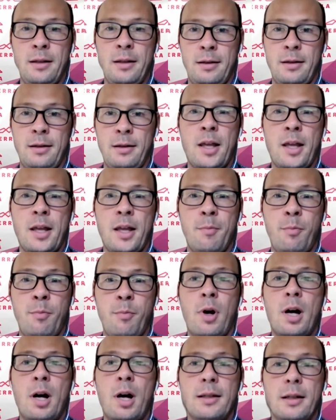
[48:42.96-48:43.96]
is
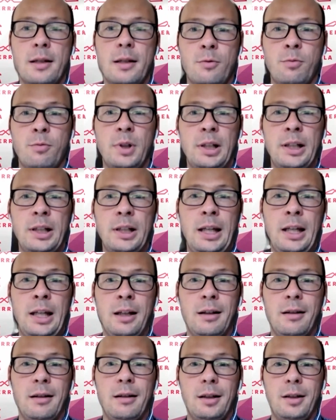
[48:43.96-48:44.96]
the process
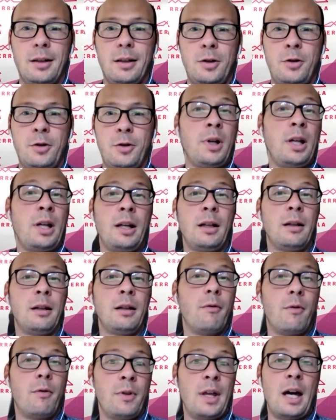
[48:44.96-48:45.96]
really
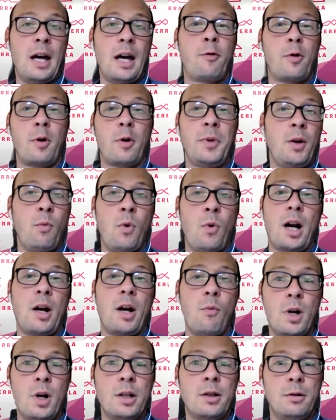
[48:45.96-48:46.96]
doing that for me,
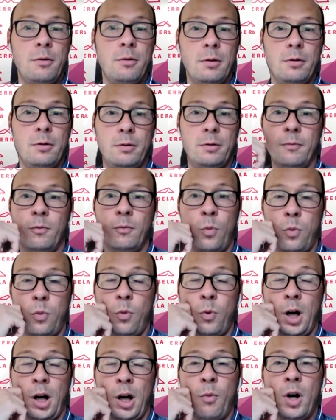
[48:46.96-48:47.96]
what I
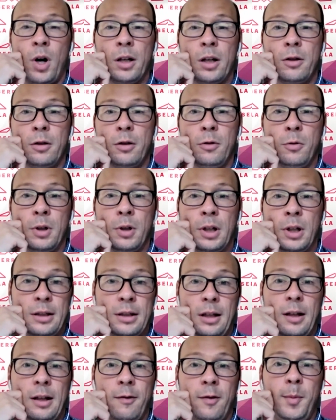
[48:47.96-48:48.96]
wanted to do,
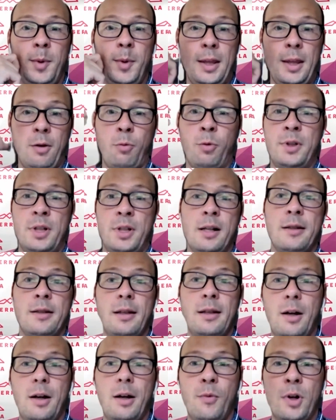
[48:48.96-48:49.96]
and is it giving me the
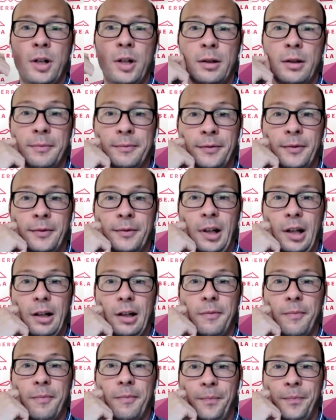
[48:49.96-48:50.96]
results that I want,
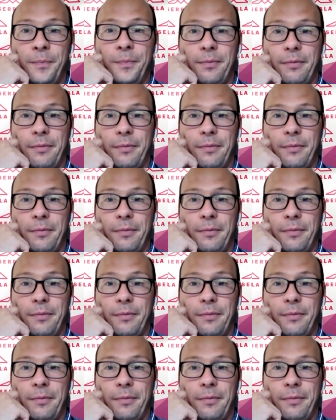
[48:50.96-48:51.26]
right?